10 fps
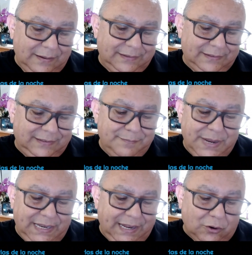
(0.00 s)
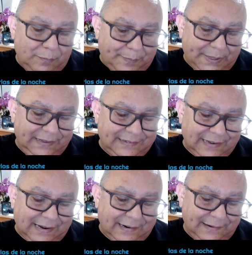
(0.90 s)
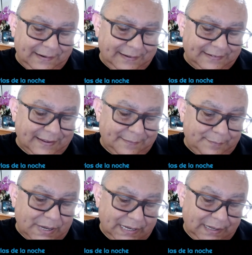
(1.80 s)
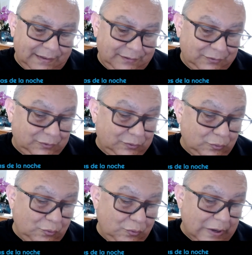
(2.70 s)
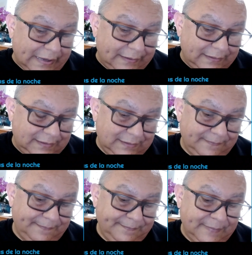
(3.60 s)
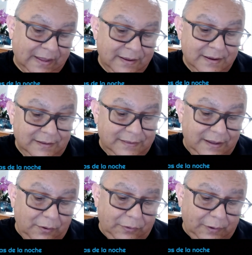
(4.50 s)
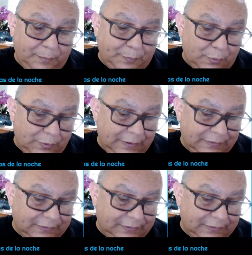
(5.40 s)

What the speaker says: many companies are in standby to do that. The other point